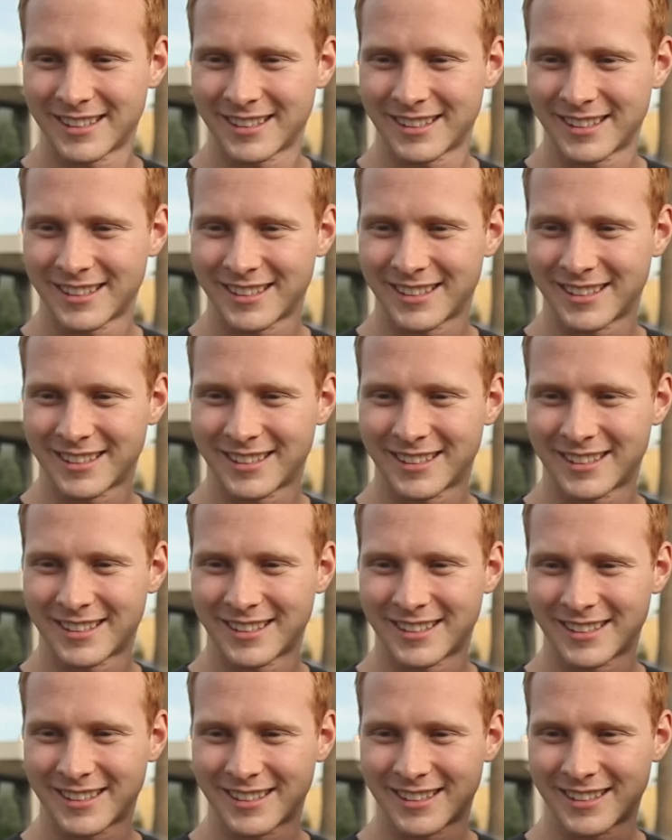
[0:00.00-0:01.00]

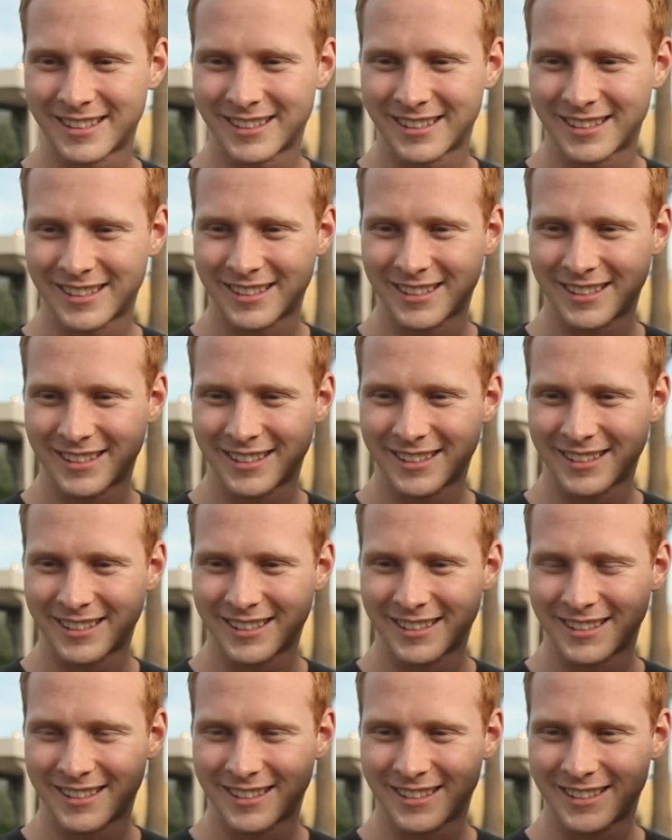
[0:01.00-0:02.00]

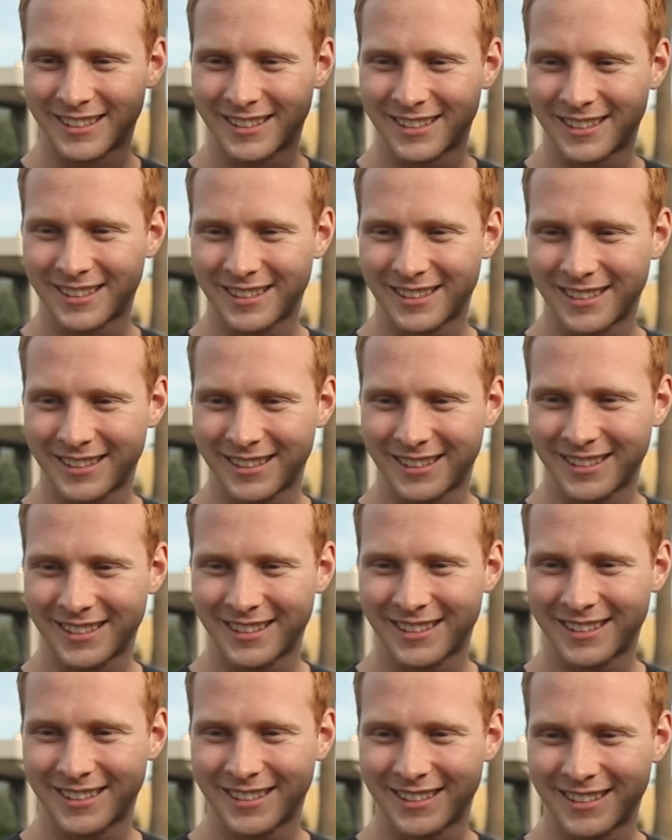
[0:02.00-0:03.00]

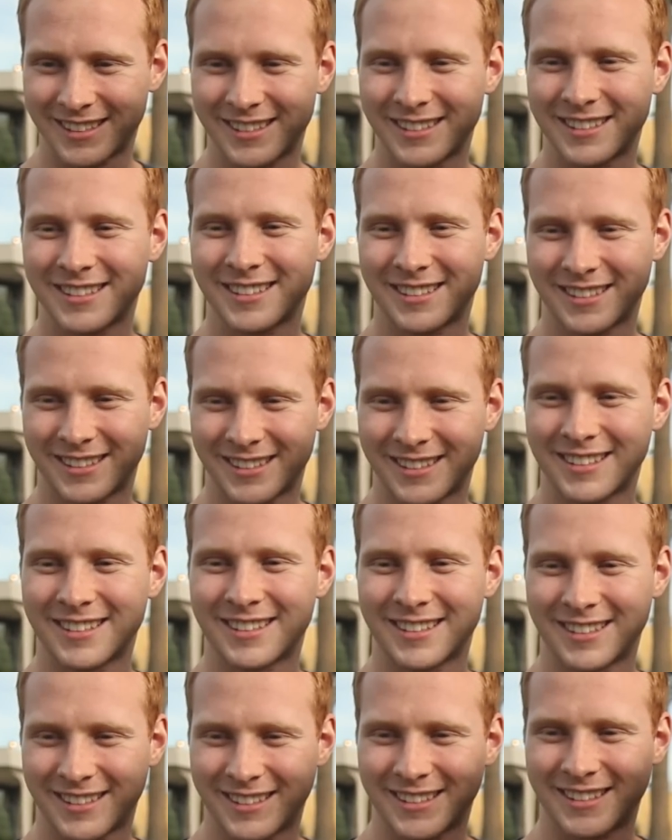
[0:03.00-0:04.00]

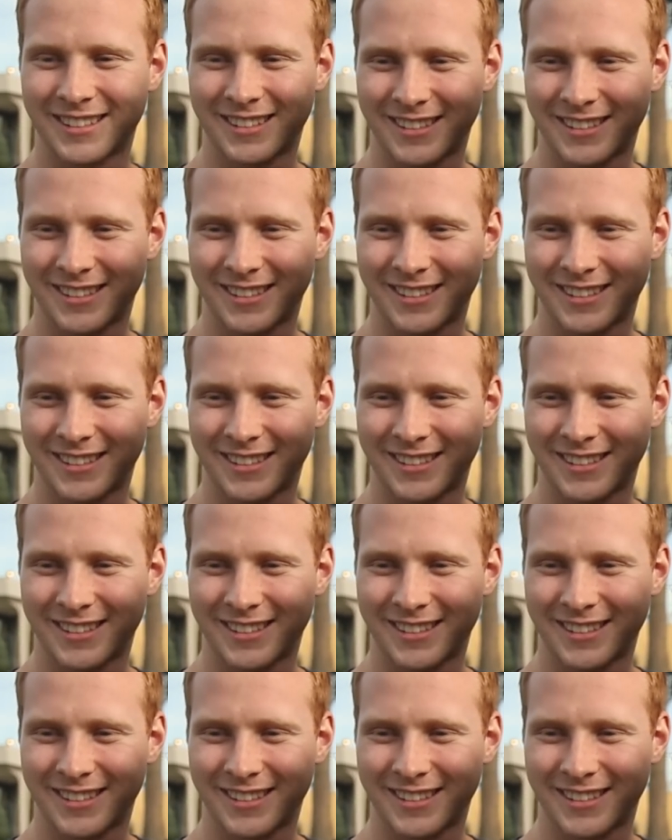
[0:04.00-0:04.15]
(silent)